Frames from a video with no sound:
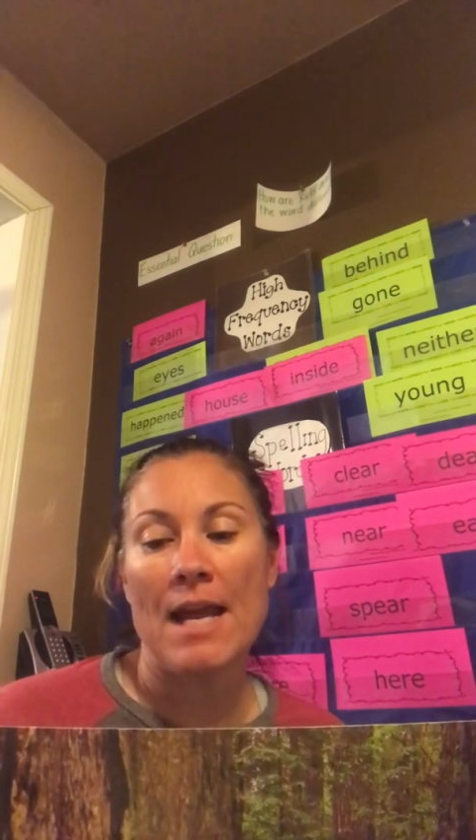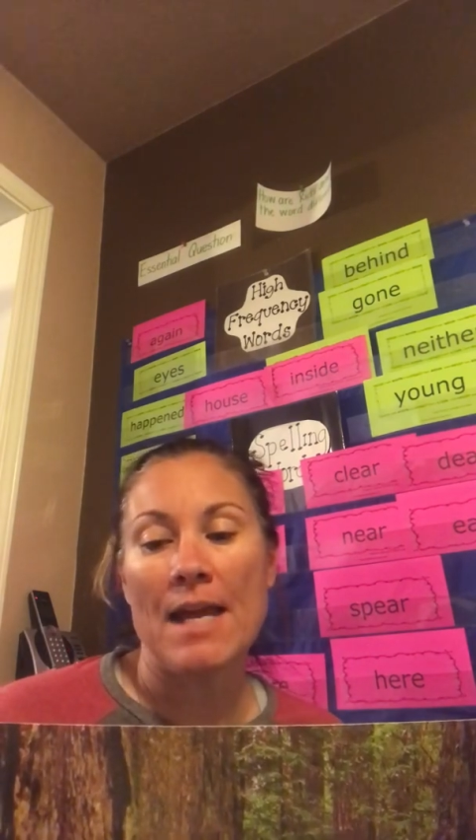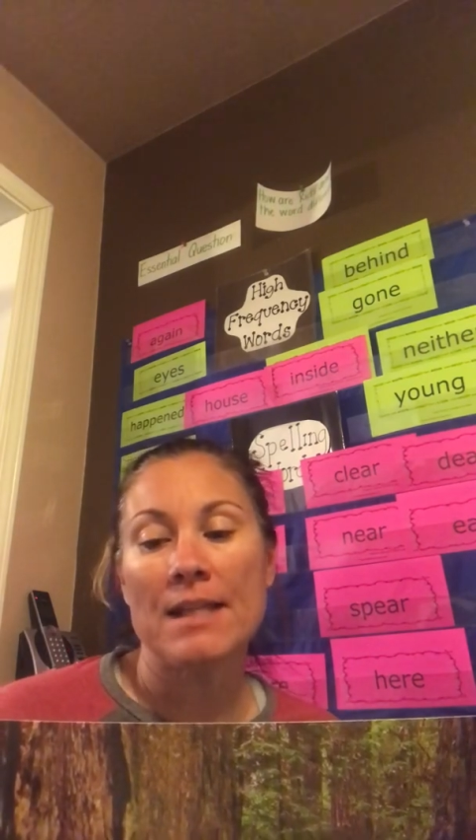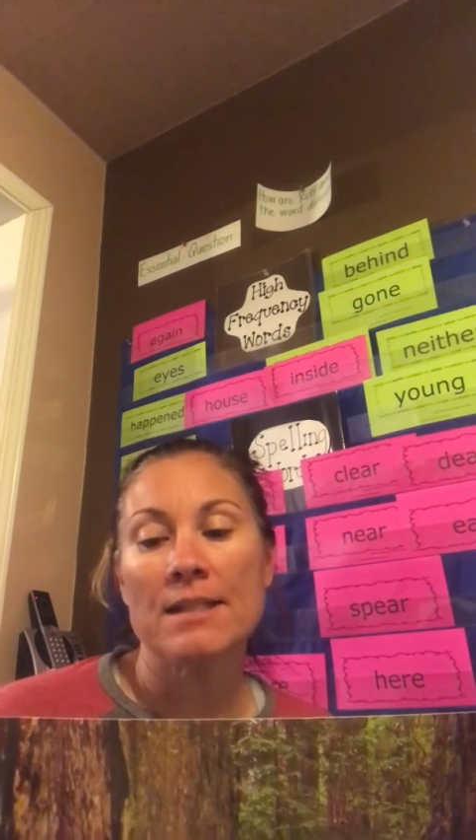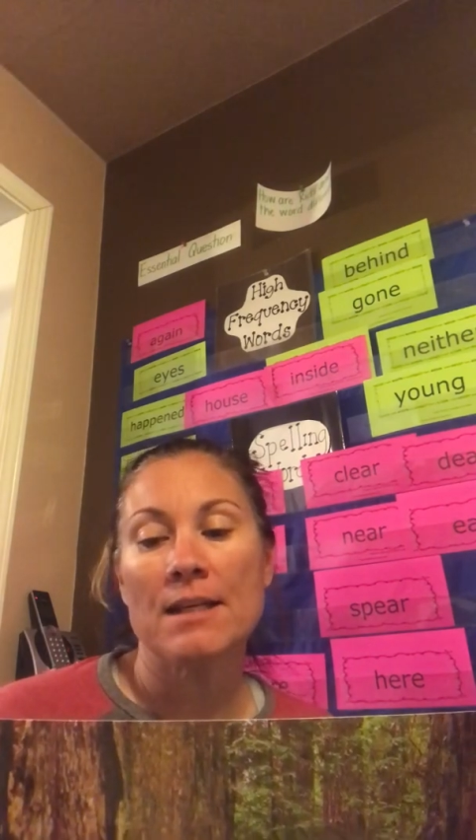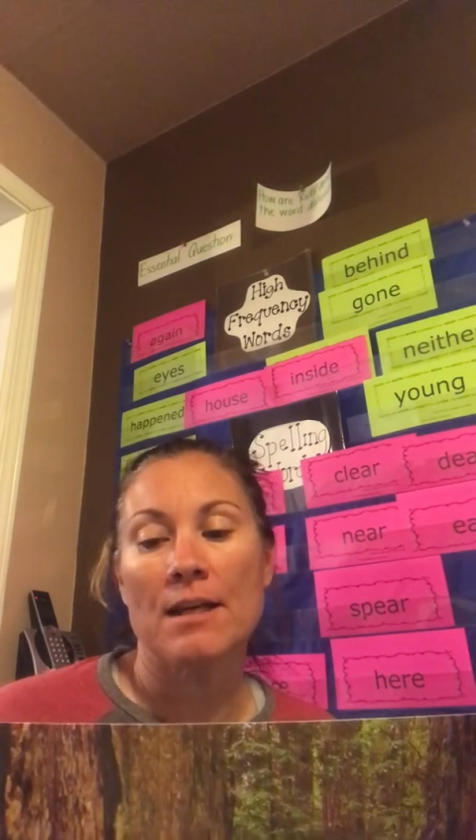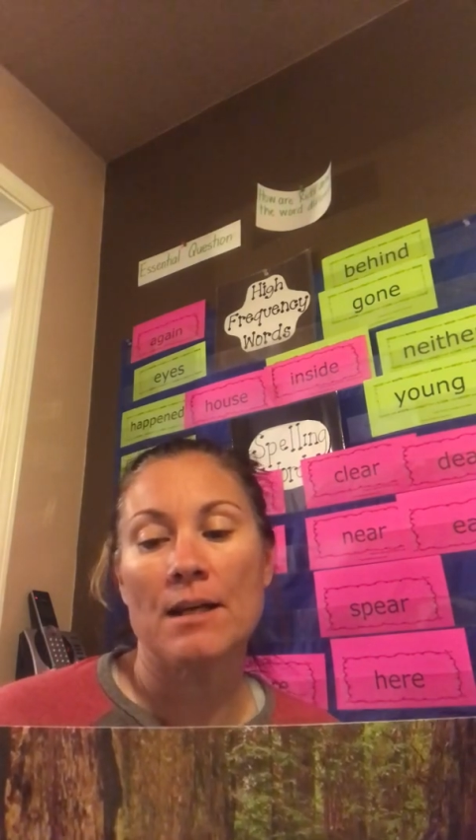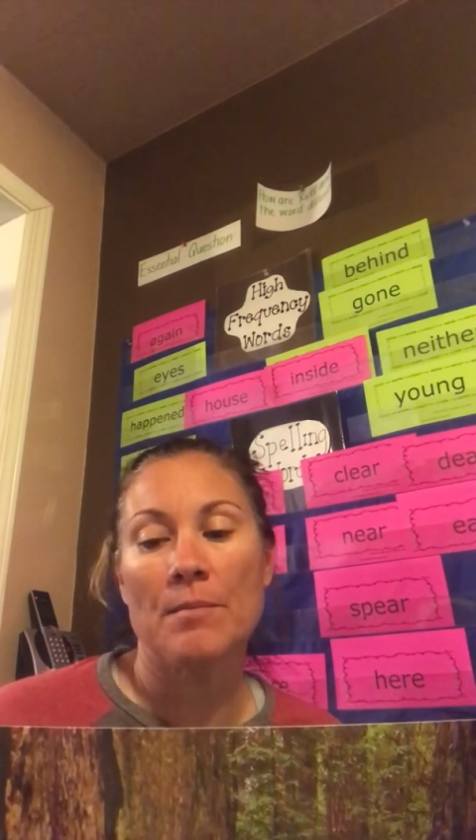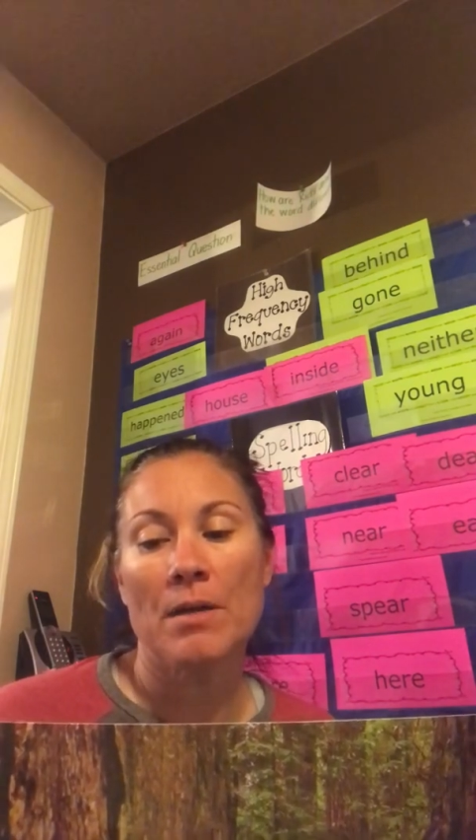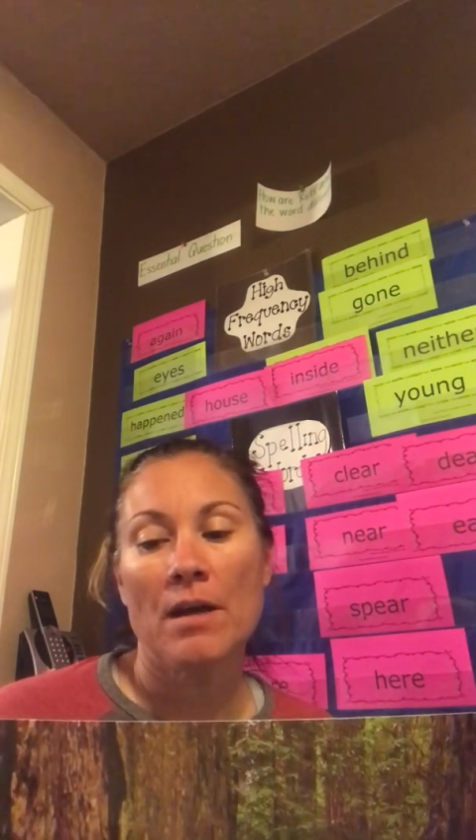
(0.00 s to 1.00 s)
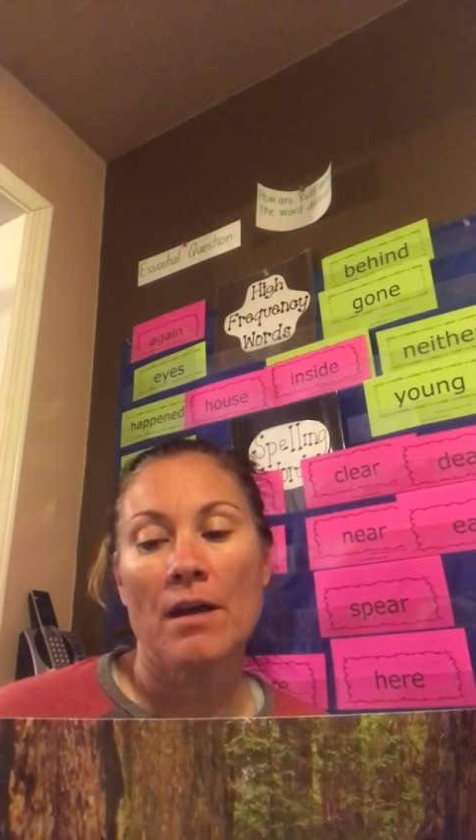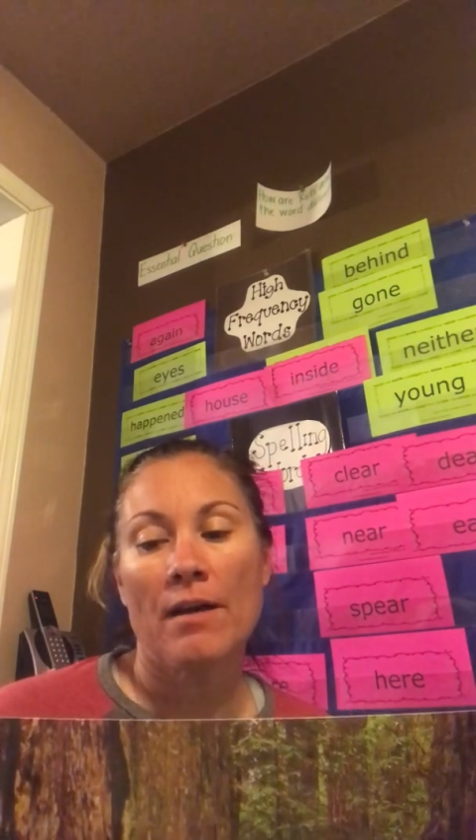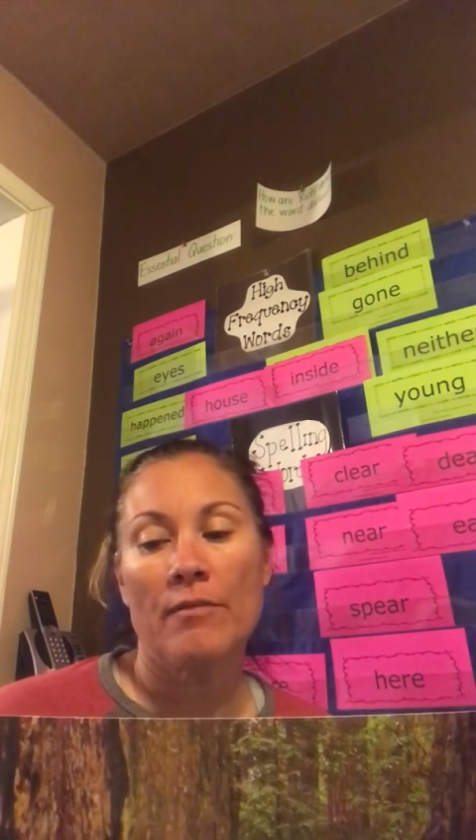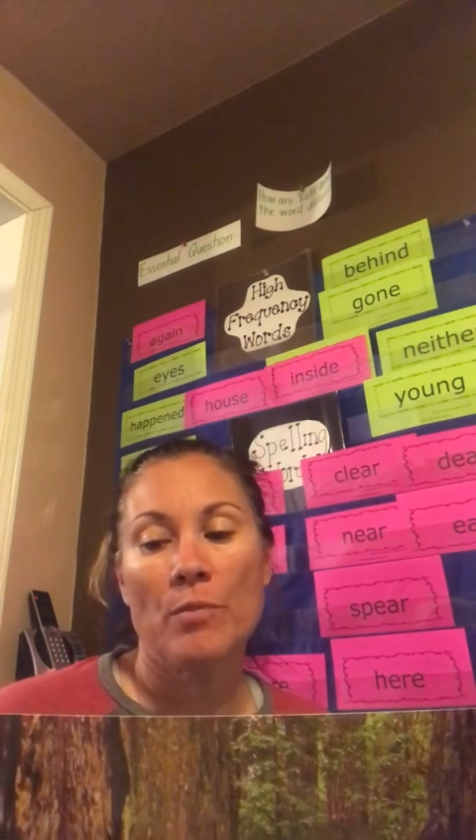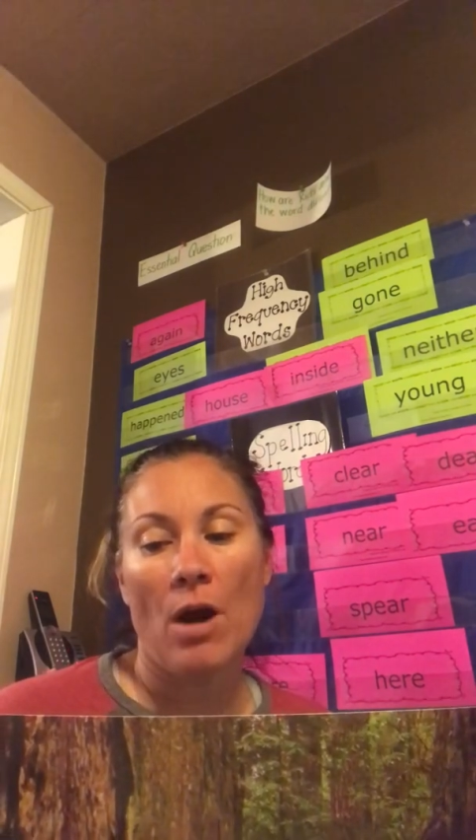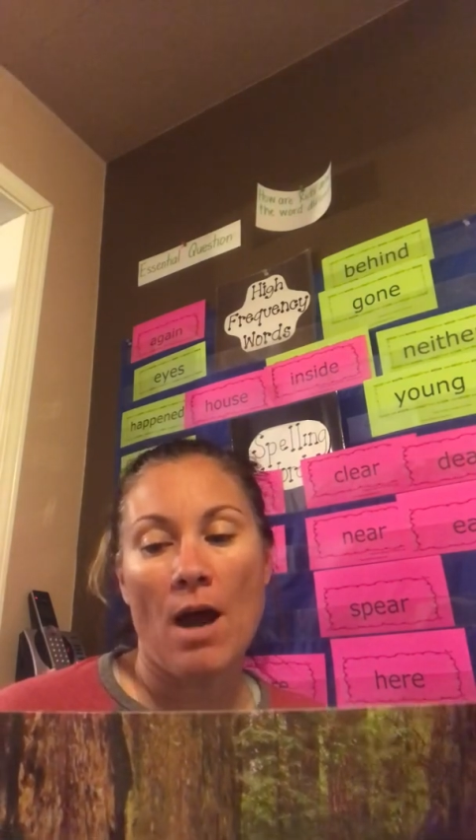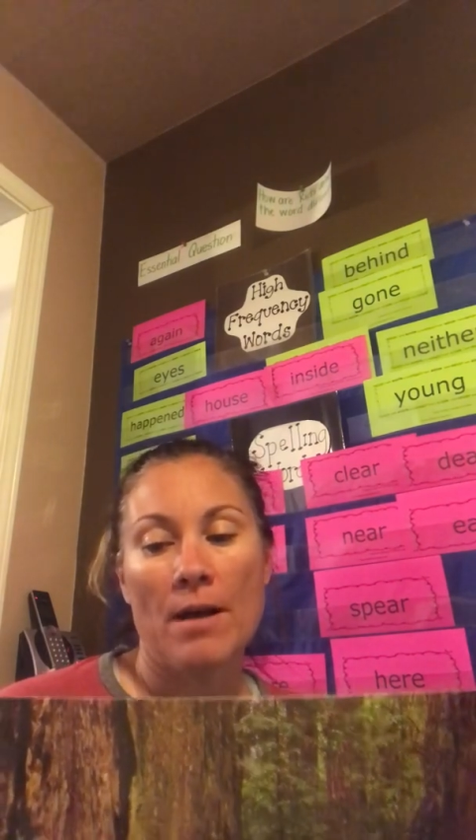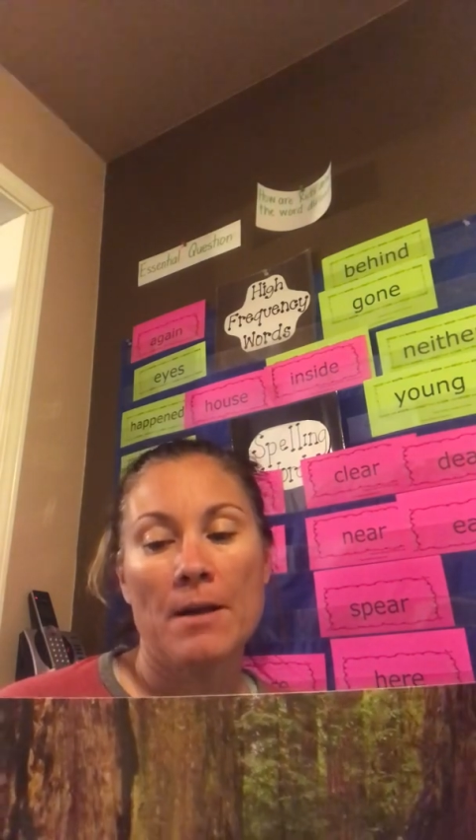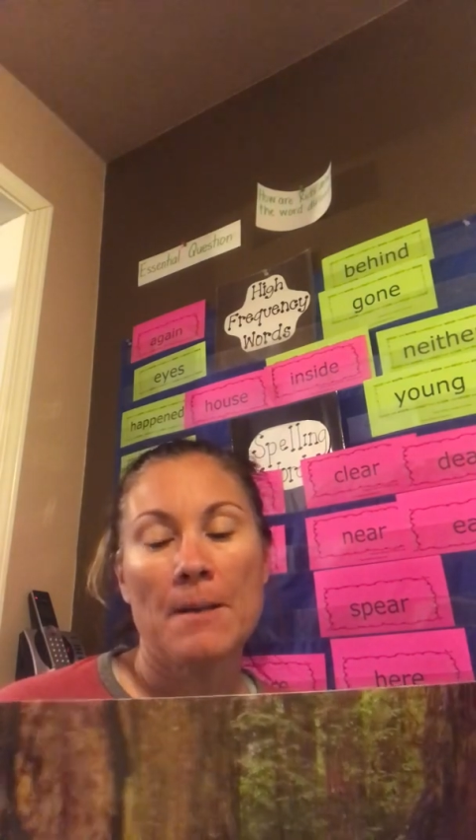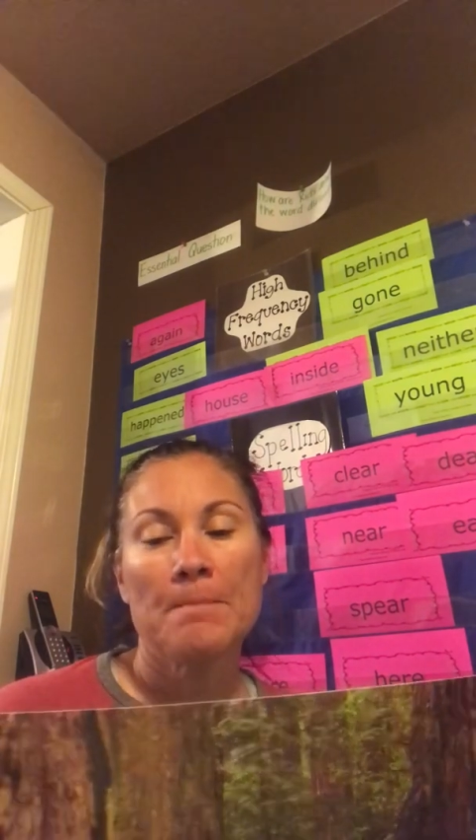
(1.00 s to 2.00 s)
antonym of broad?